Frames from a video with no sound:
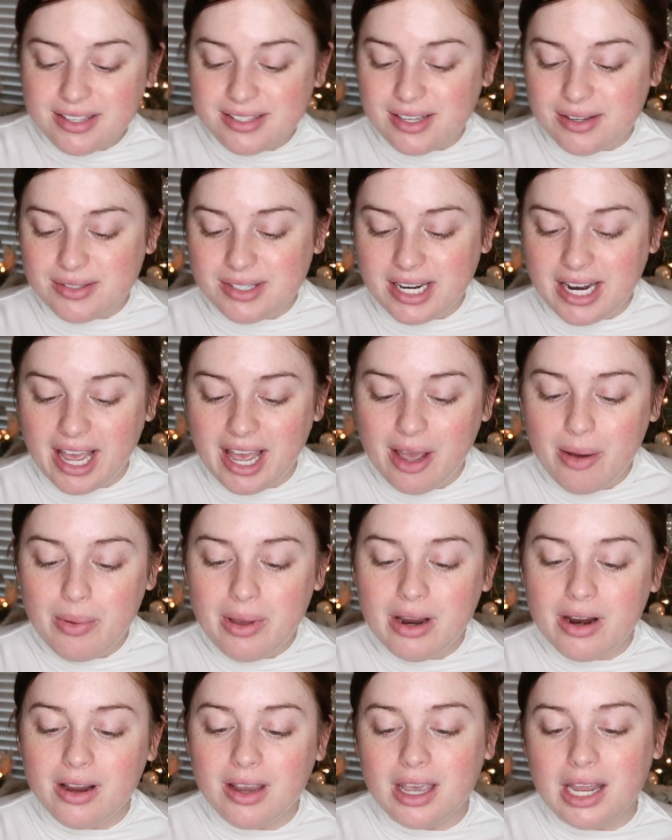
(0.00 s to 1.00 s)
so today
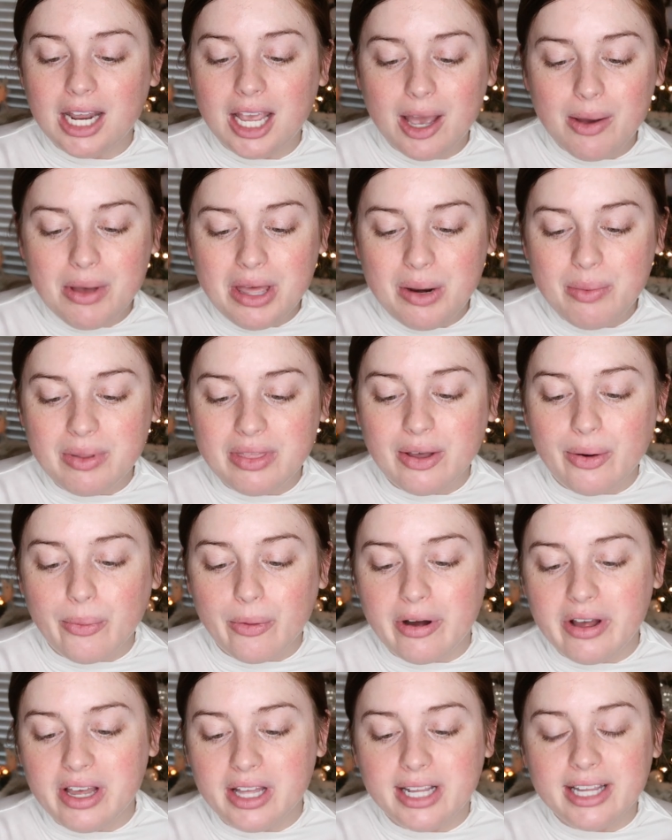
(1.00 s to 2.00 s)
we are going to go in with
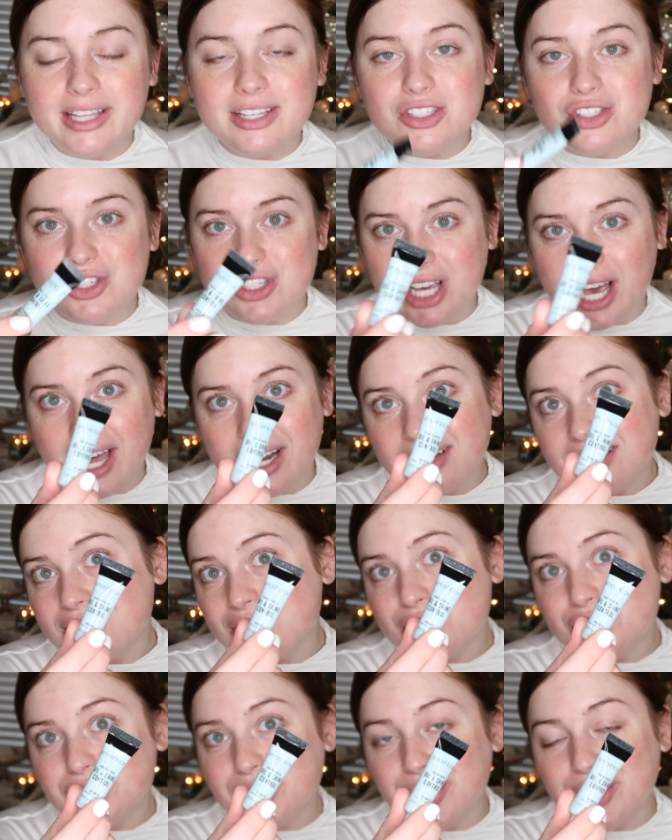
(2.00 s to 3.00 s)
the oil and shine
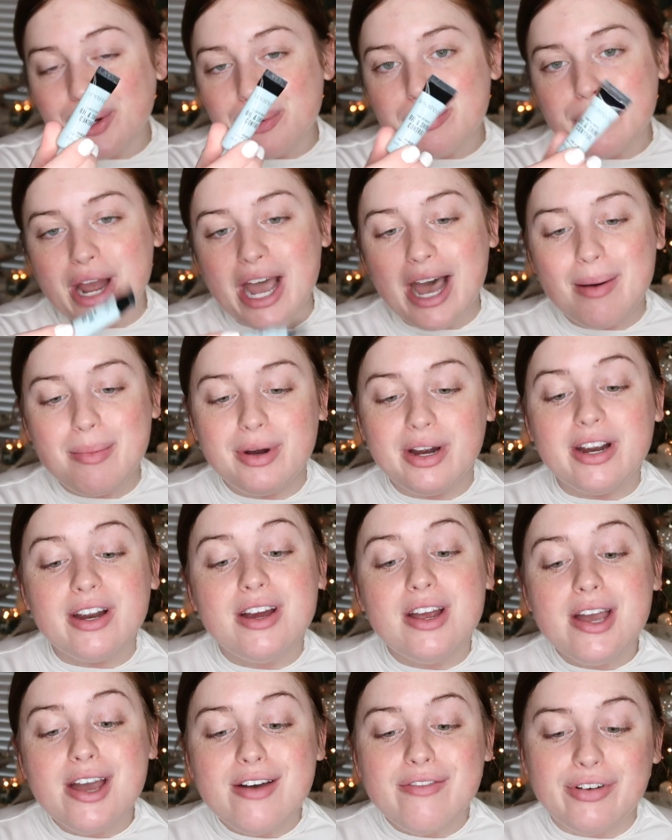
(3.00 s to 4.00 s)
control primer